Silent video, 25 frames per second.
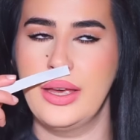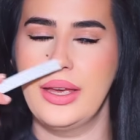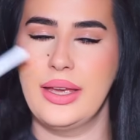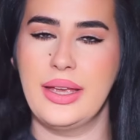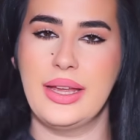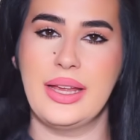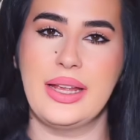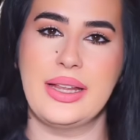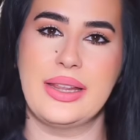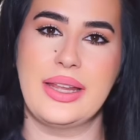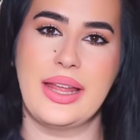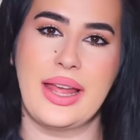
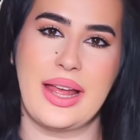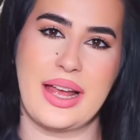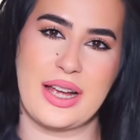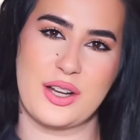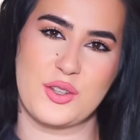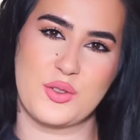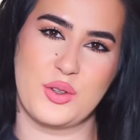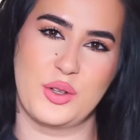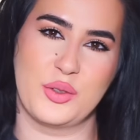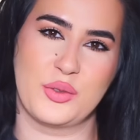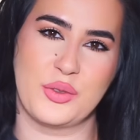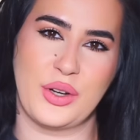in the
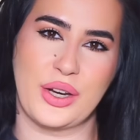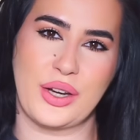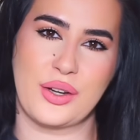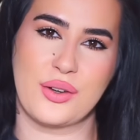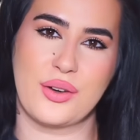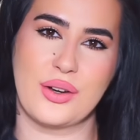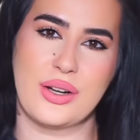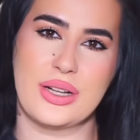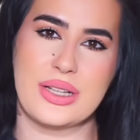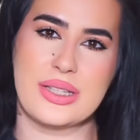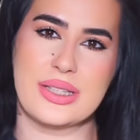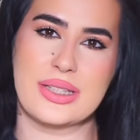actual
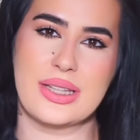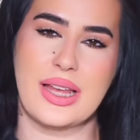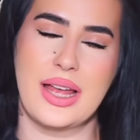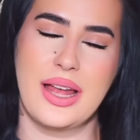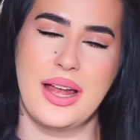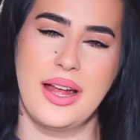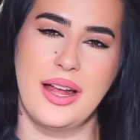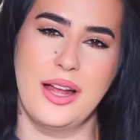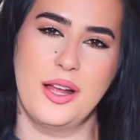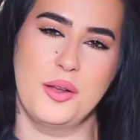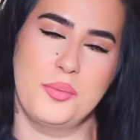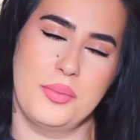fragrance,
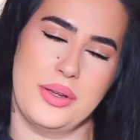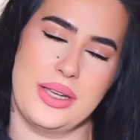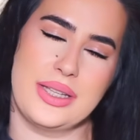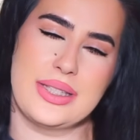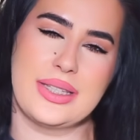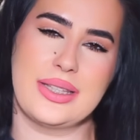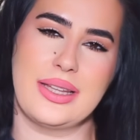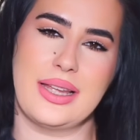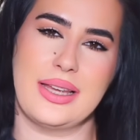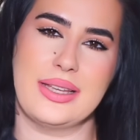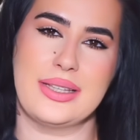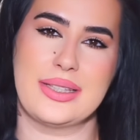but it's
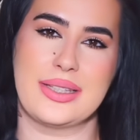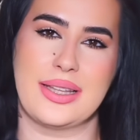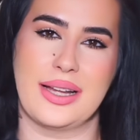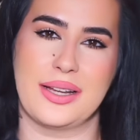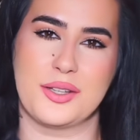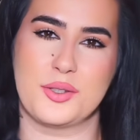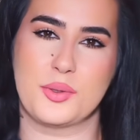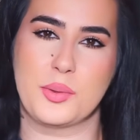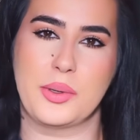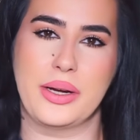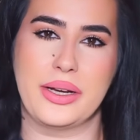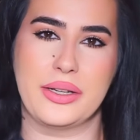a nice
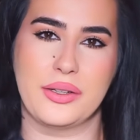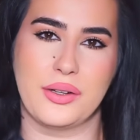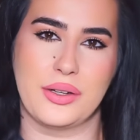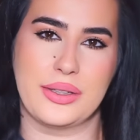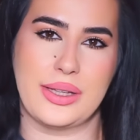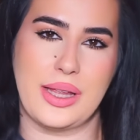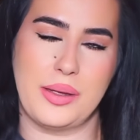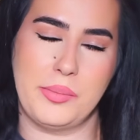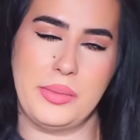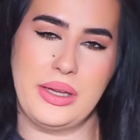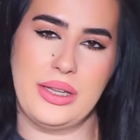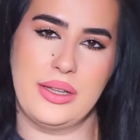touch, why
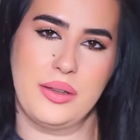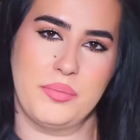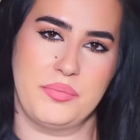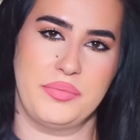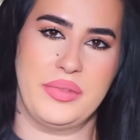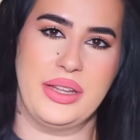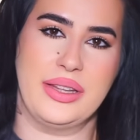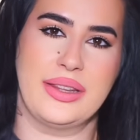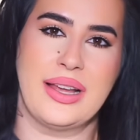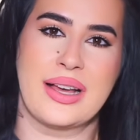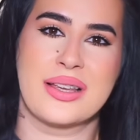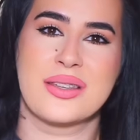not? I mean,
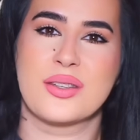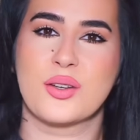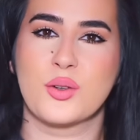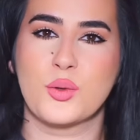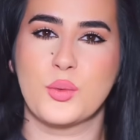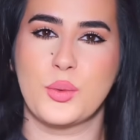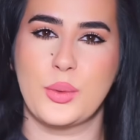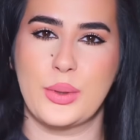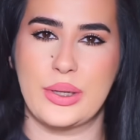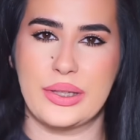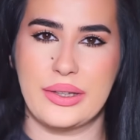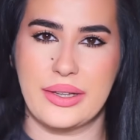it doesn't
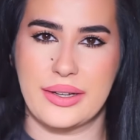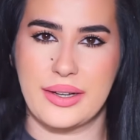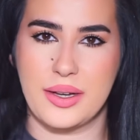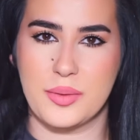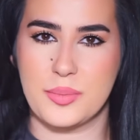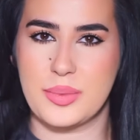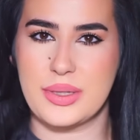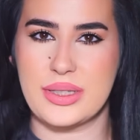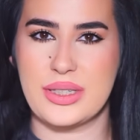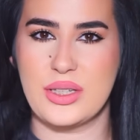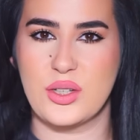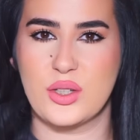ruin the
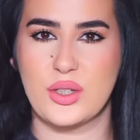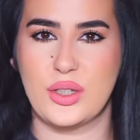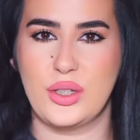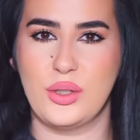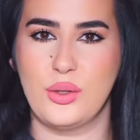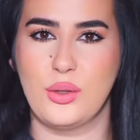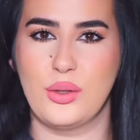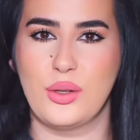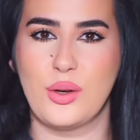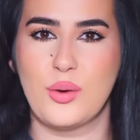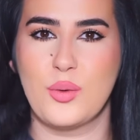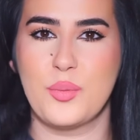composition,
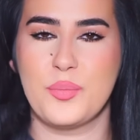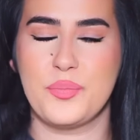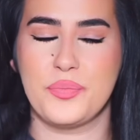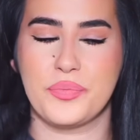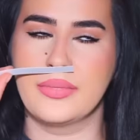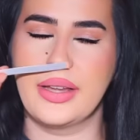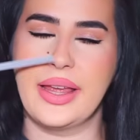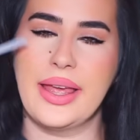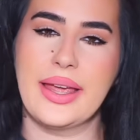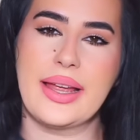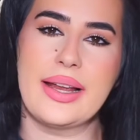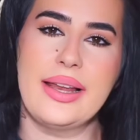you know.
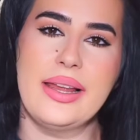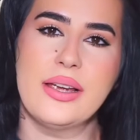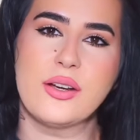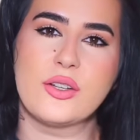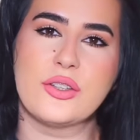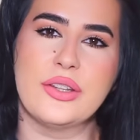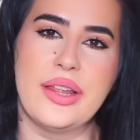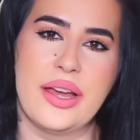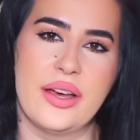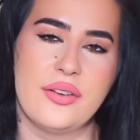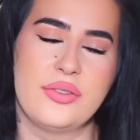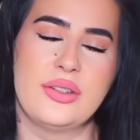Eclaire
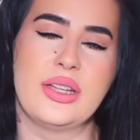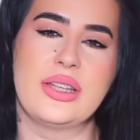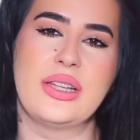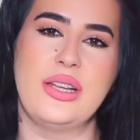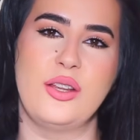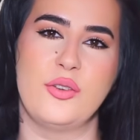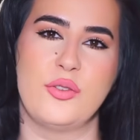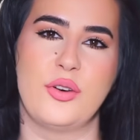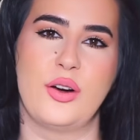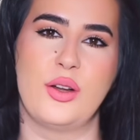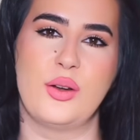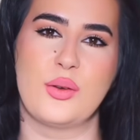
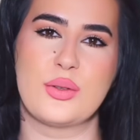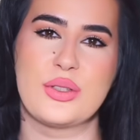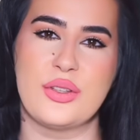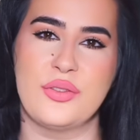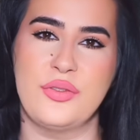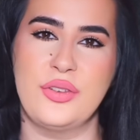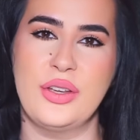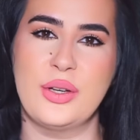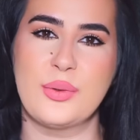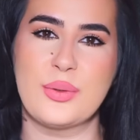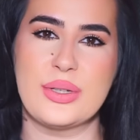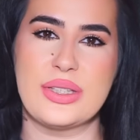definitely follows a
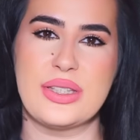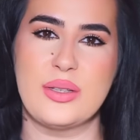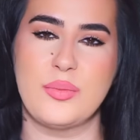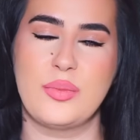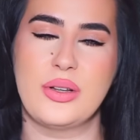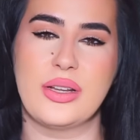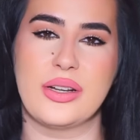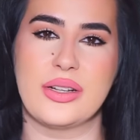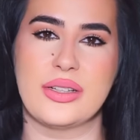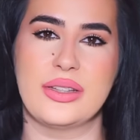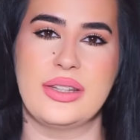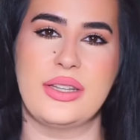very
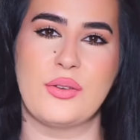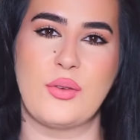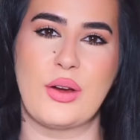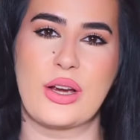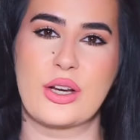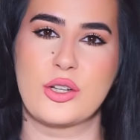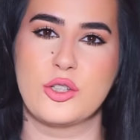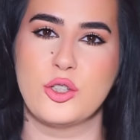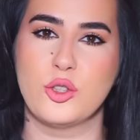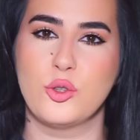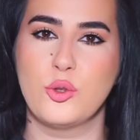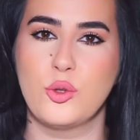similar
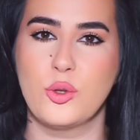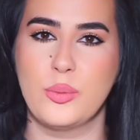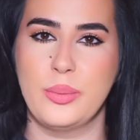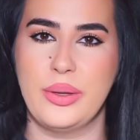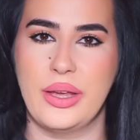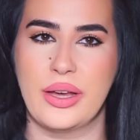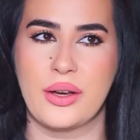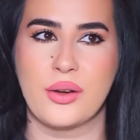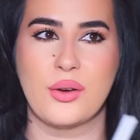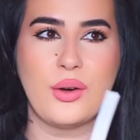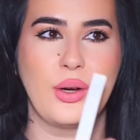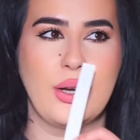direction to
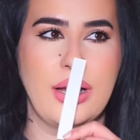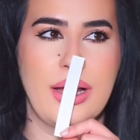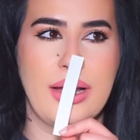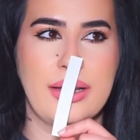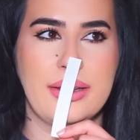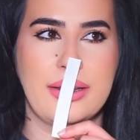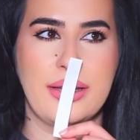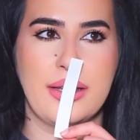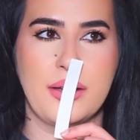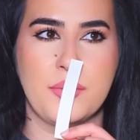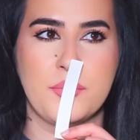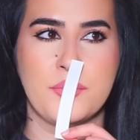Bianco
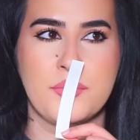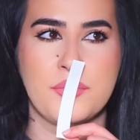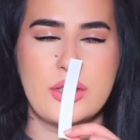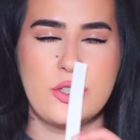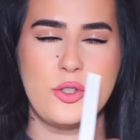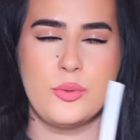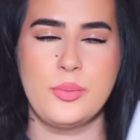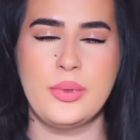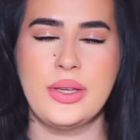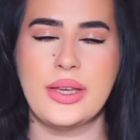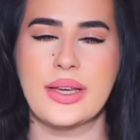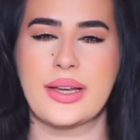Latte.
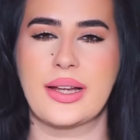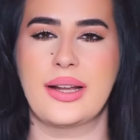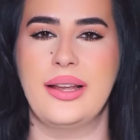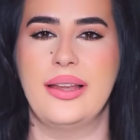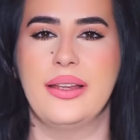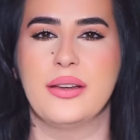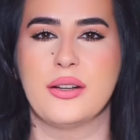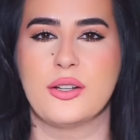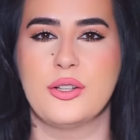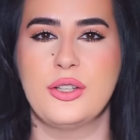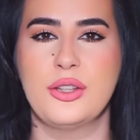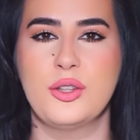To me,
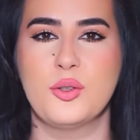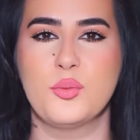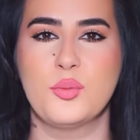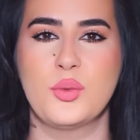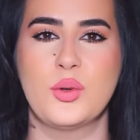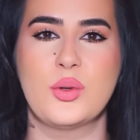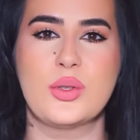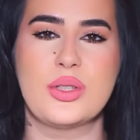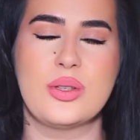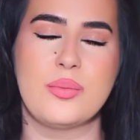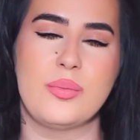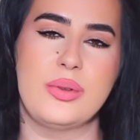Eclaire, in the
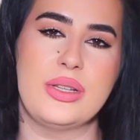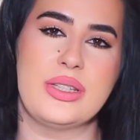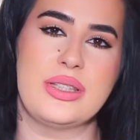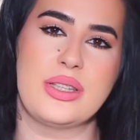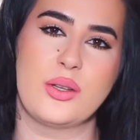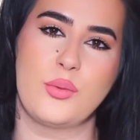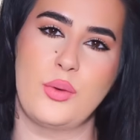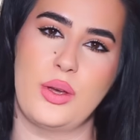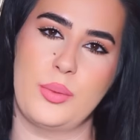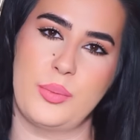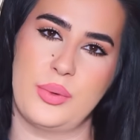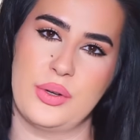most
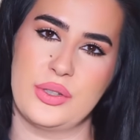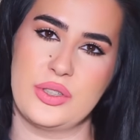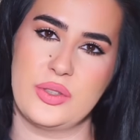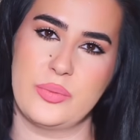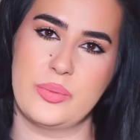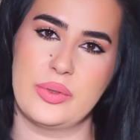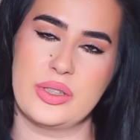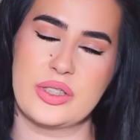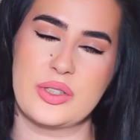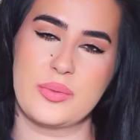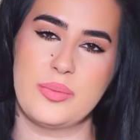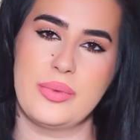simplistic way
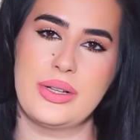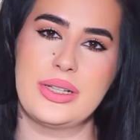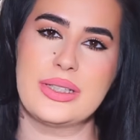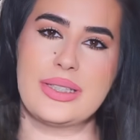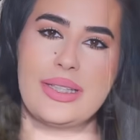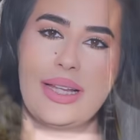possible, smells